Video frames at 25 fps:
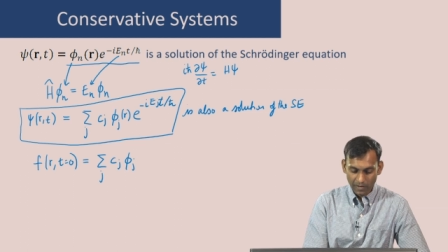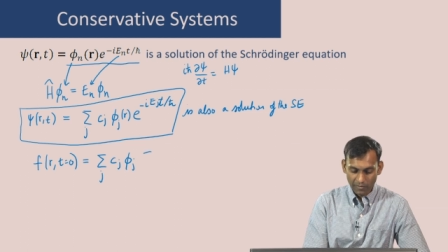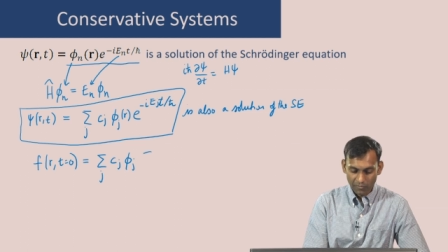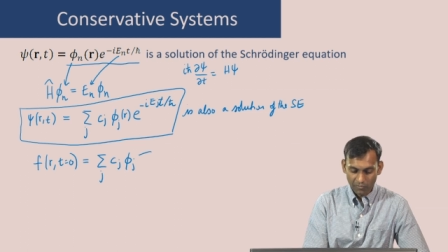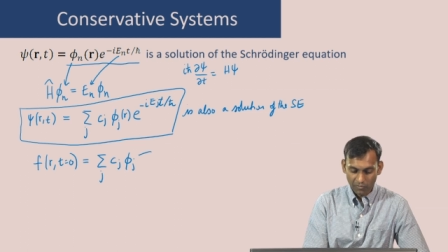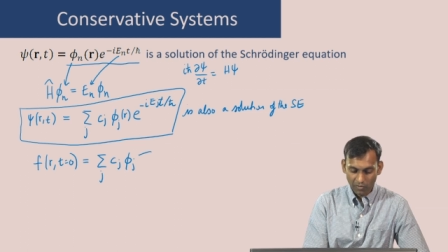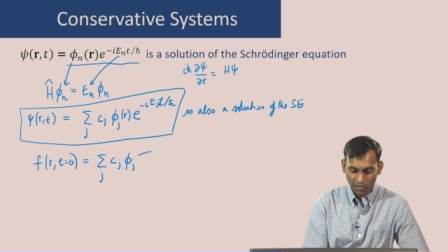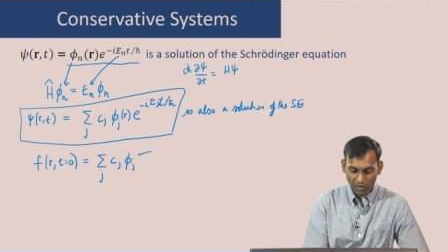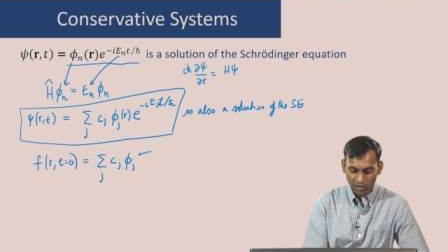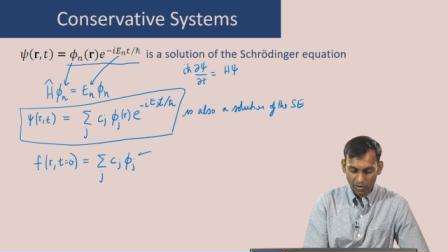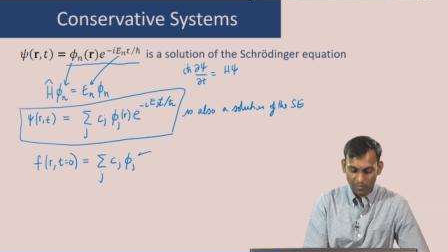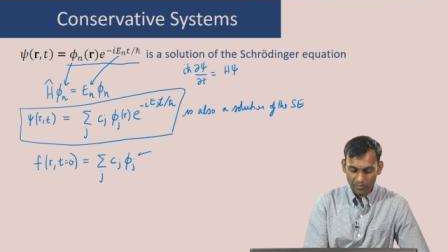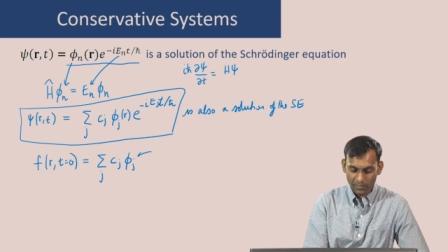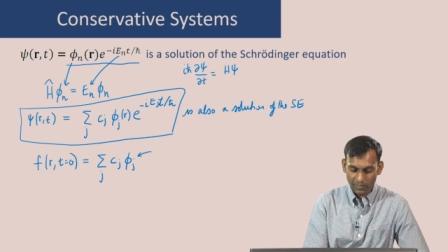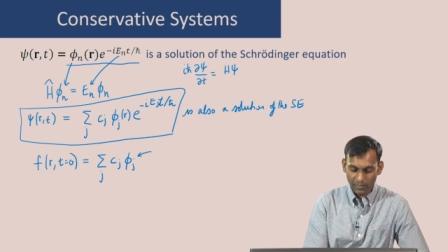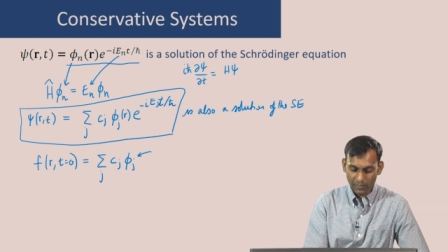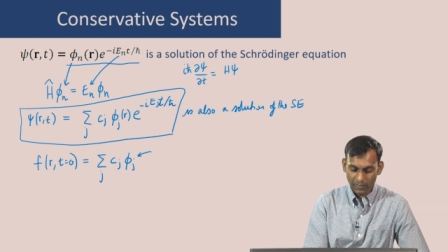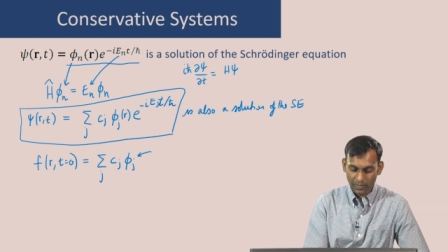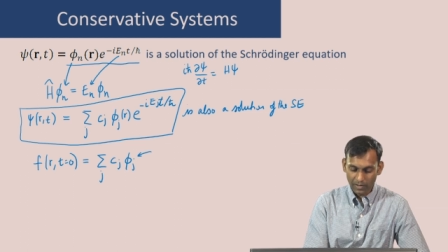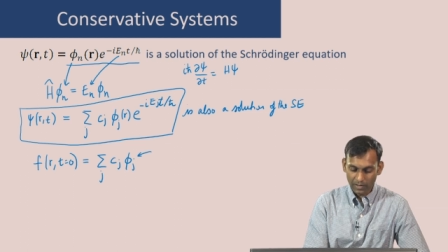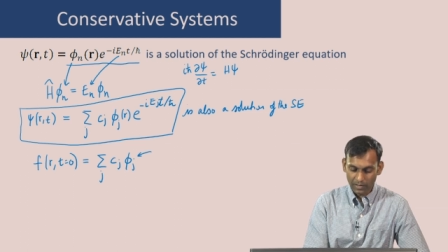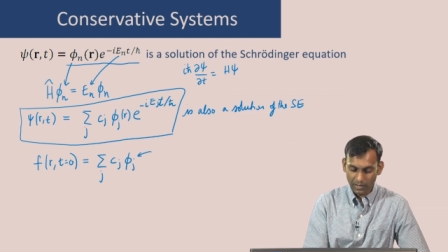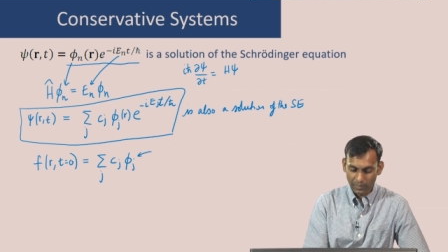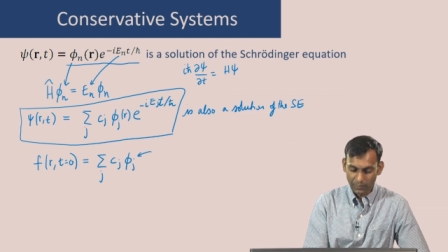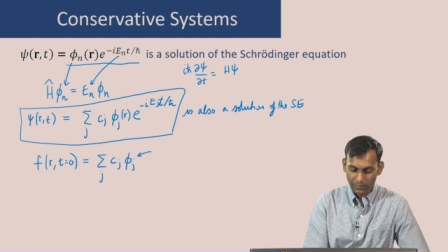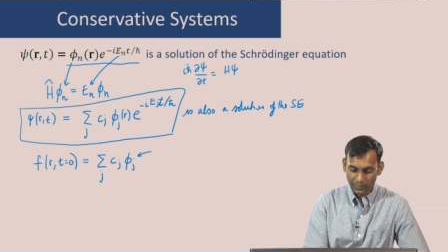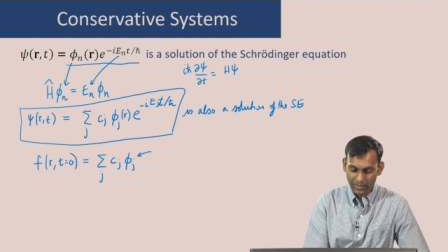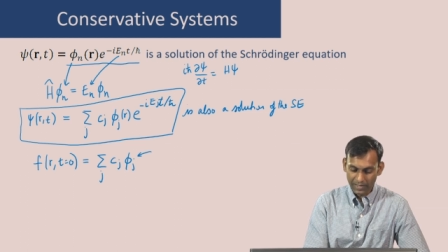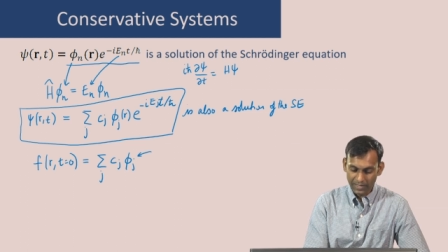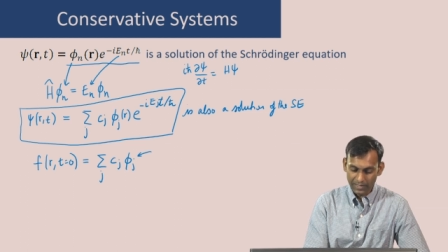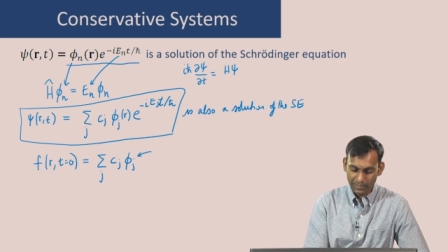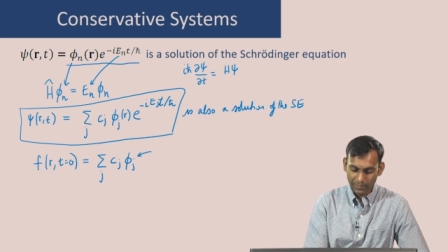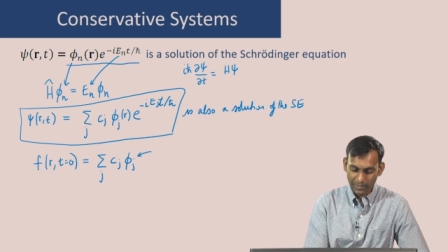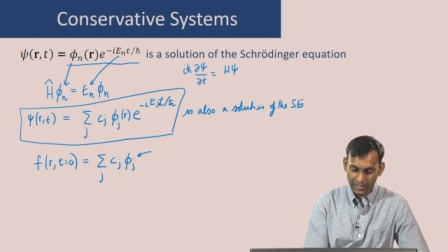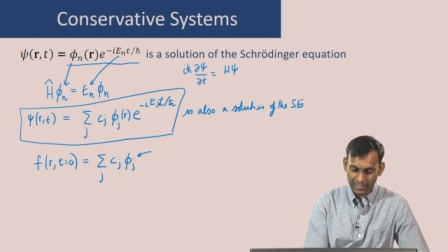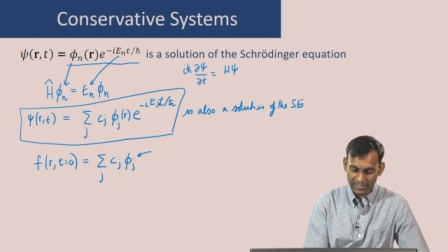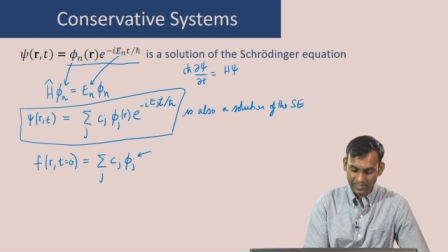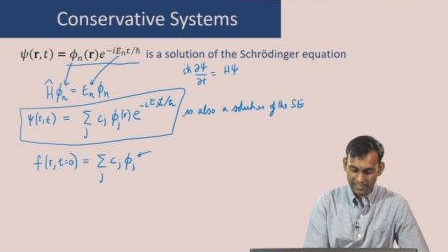form a
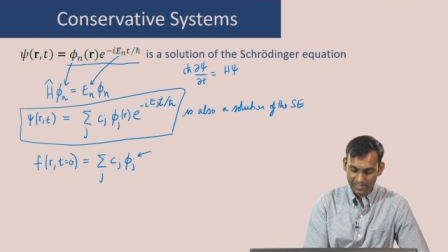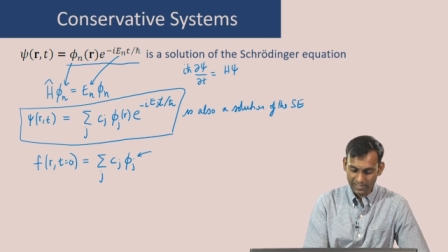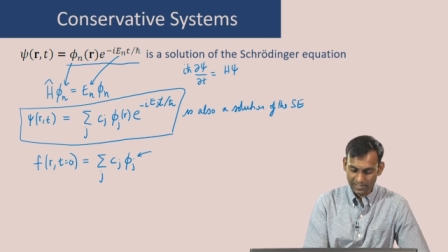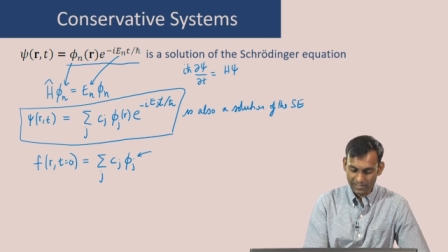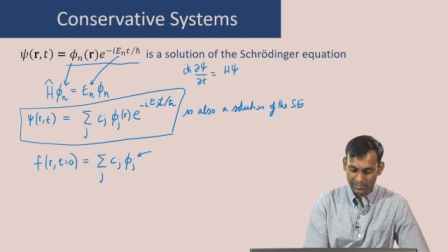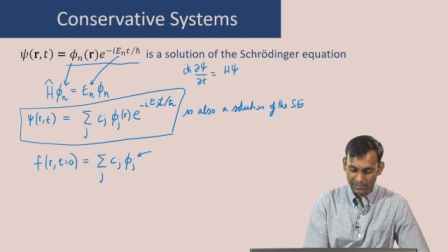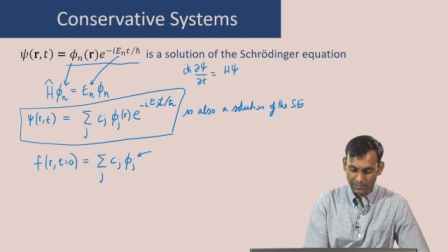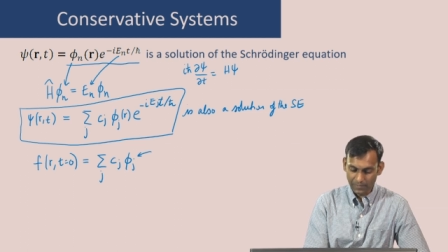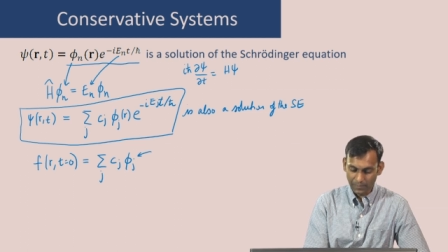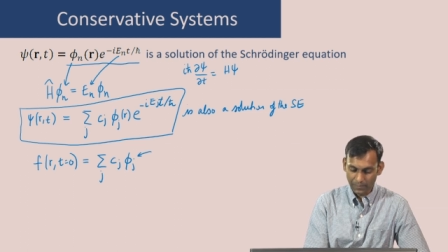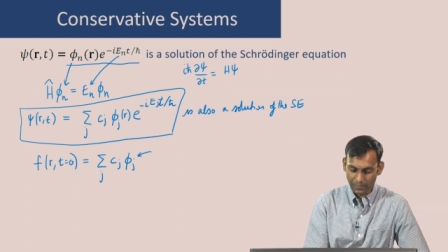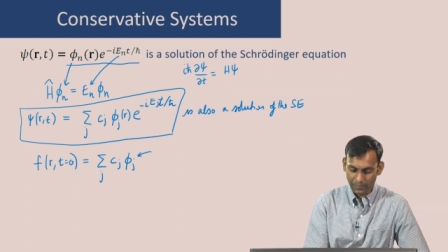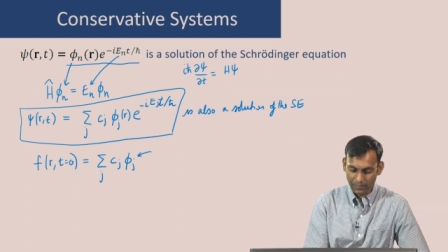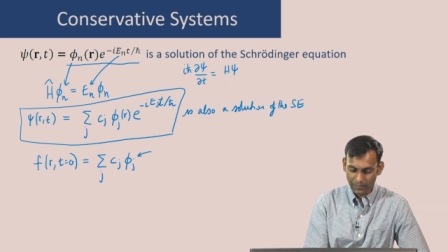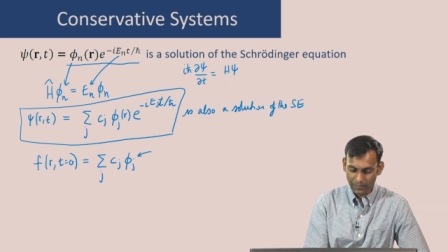complete basis.